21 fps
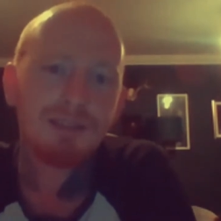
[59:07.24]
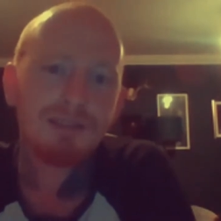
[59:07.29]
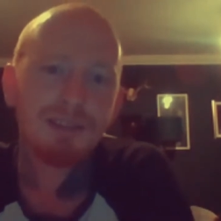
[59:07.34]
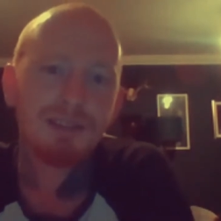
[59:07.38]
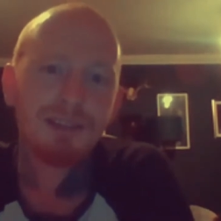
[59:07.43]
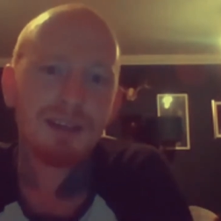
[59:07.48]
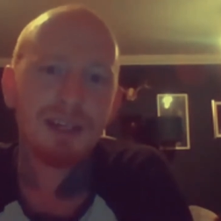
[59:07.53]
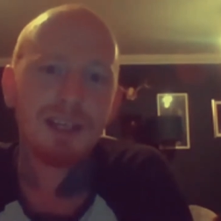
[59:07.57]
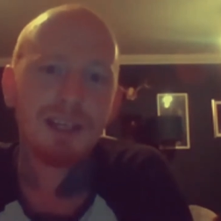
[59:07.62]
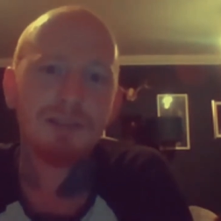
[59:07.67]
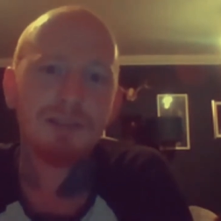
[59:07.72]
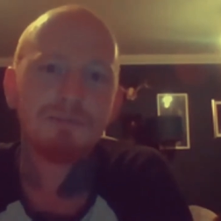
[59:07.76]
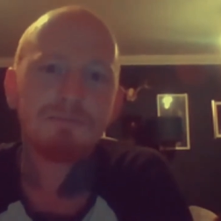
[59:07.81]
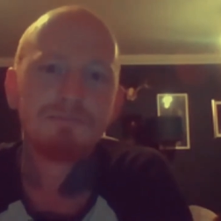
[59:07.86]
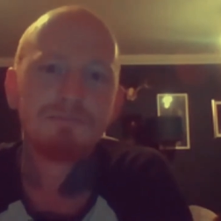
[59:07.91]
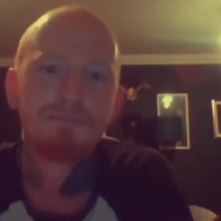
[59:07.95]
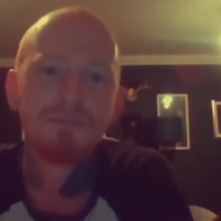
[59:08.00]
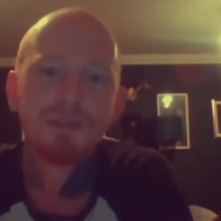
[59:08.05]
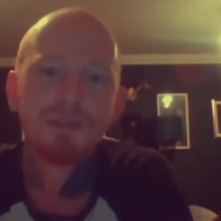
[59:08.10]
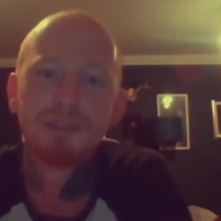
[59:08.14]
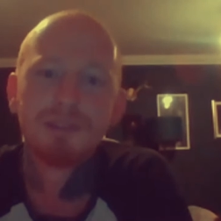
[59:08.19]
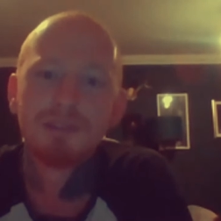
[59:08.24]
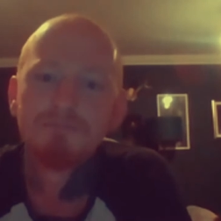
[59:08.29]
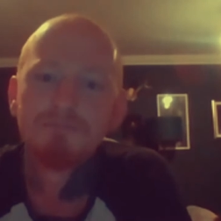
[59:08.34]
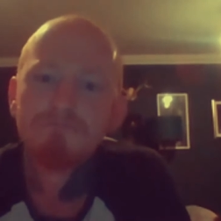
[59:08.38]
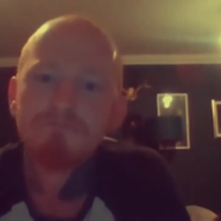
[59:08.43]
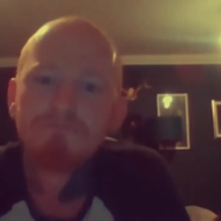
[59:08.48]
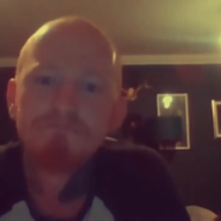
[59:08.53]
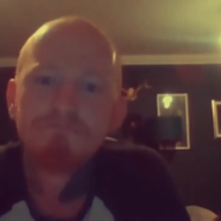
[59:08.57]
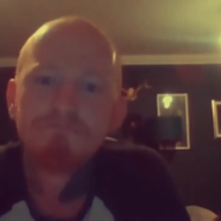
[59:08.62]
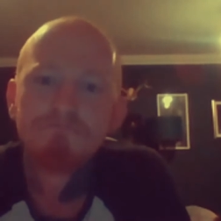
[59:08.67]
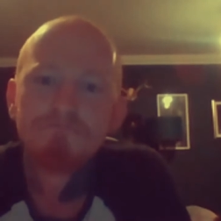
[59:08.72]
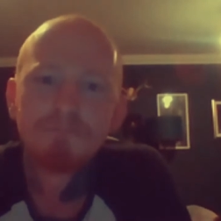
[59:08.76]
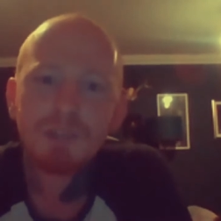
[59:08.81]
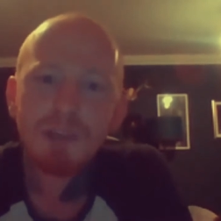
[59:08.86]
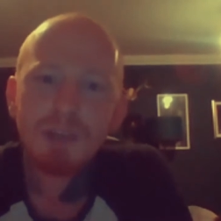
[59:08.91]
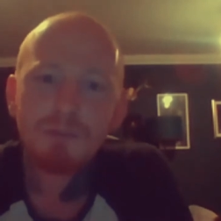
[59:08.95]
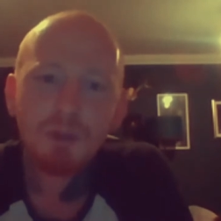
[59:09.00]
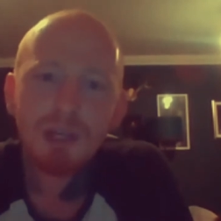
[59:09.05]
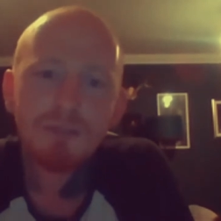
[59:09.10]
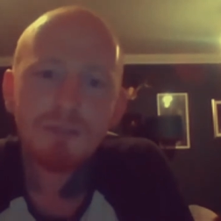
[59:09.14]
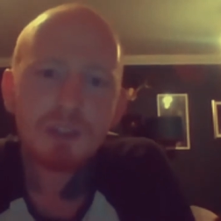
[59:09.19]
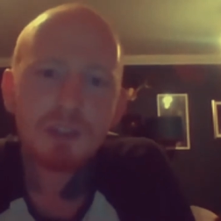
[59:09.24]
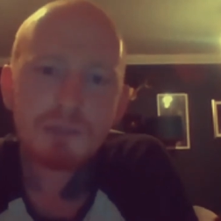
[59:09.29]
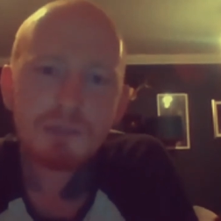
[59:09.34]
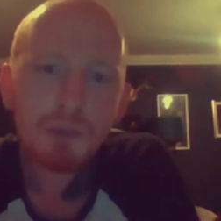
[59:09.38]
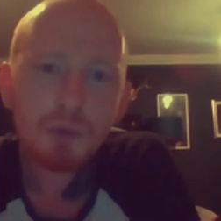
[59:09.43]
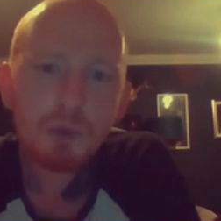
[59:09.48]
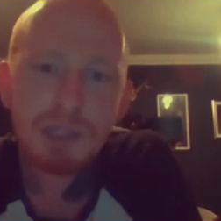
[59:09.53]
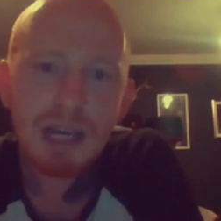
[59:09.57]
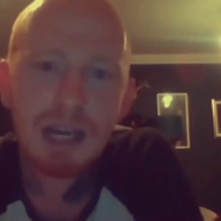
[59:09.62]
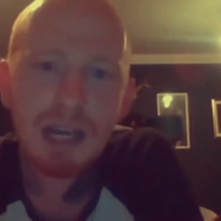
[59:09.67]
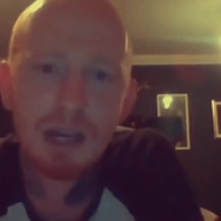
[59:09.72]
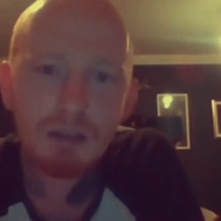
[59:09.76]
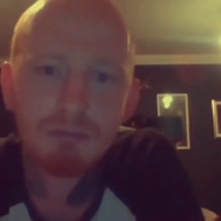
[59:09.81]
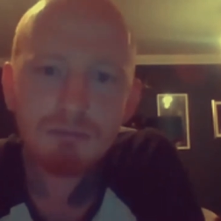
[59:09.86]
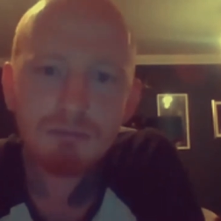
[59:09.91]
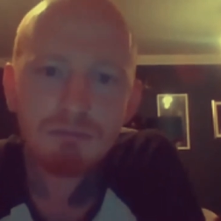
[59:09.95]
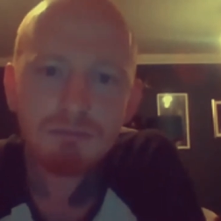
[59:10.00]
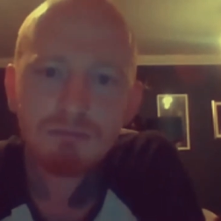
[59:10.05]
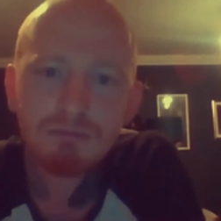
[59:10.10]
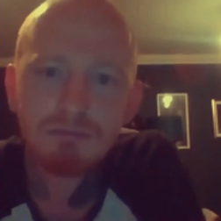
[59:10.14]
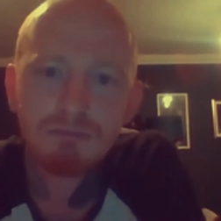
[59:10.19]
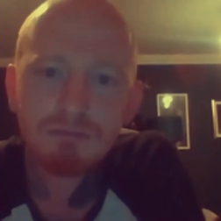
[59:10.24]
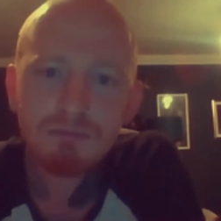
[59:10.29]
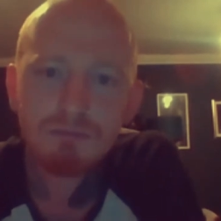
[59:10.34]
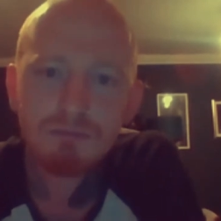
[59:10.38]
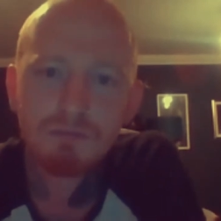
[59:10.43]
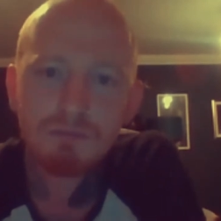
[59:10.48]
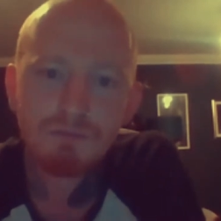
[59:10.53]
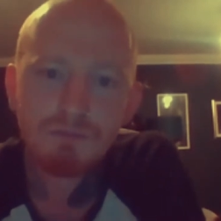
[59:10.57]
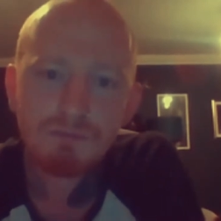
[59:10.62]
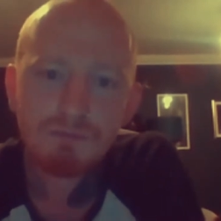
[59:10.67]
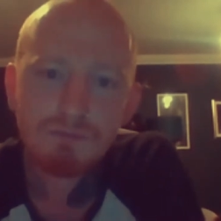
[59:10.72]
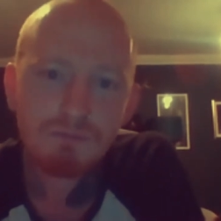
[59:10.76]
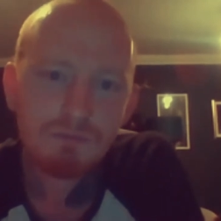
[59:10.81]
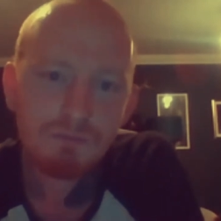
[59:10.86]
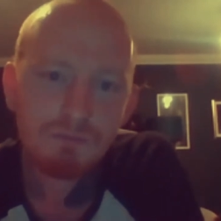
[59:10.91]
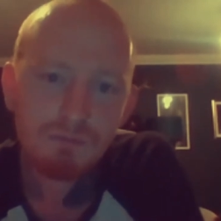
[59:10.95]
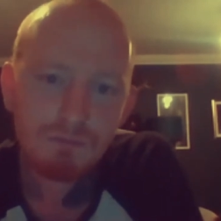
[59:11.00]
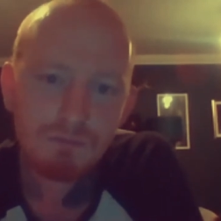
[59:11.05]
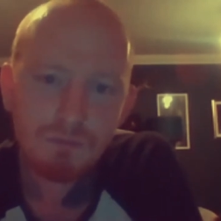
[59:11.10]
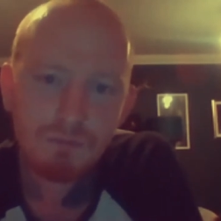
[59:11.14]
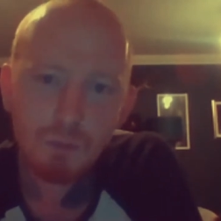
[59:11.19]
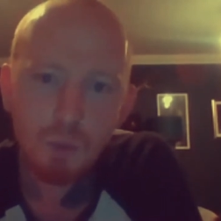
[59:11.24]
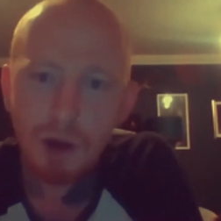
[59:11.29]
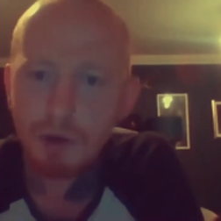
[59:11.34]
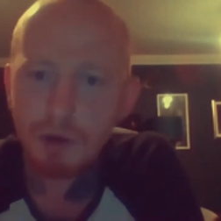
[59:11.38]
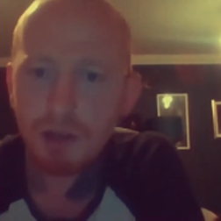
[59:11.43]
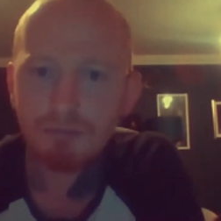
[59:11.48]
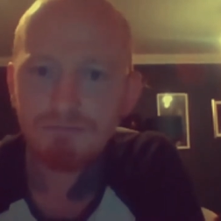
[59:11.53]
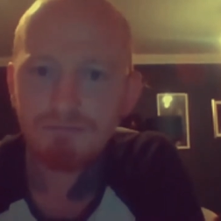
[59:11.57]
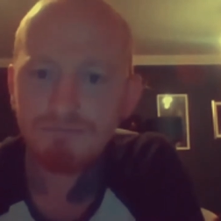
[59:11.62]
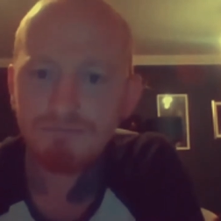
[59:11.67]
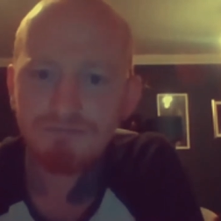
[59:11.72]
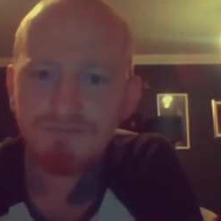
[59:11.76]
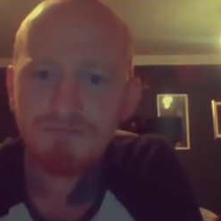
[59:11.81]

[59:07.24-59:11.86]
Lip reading: Like, if you live in a small town, well done.